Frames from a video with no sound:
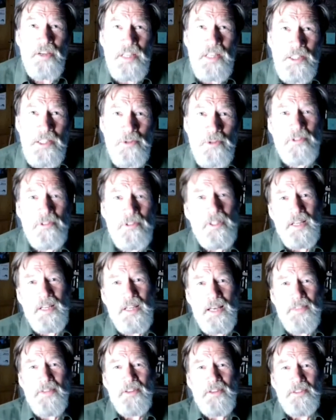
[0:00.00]
into a real
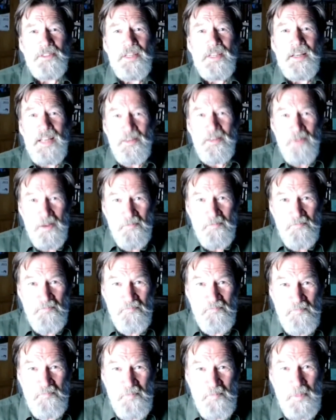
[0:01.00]
ethical dilemma.
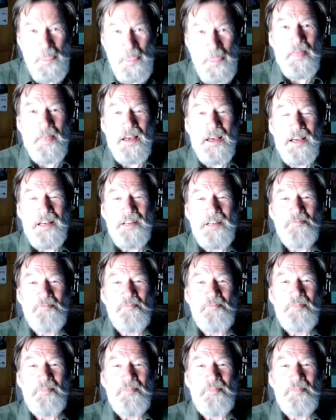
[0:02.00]
I